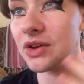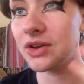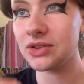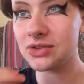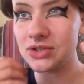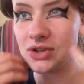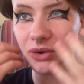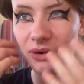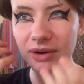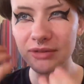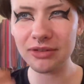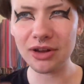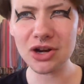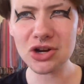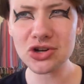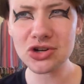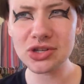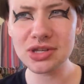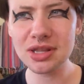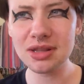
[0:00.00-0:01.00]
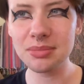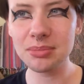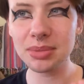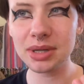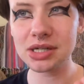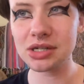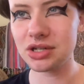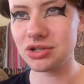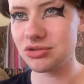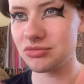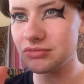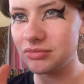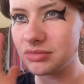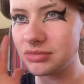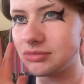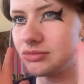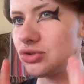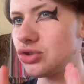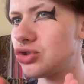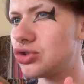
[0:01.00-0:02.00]
So eventually the beard
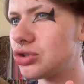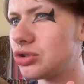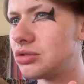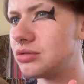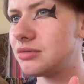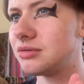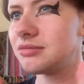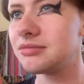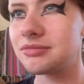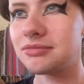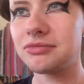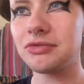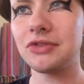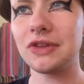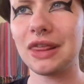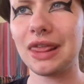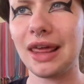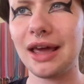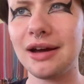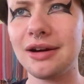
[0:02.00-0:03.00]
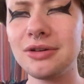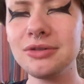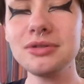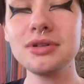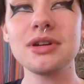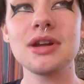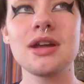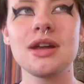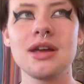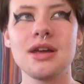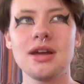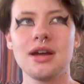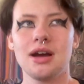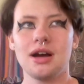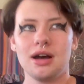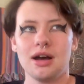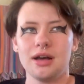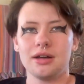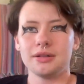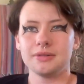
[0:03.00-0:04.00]
should fill out.
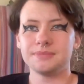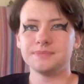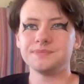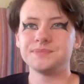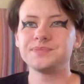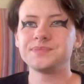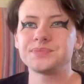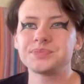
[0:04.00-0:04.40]
Um,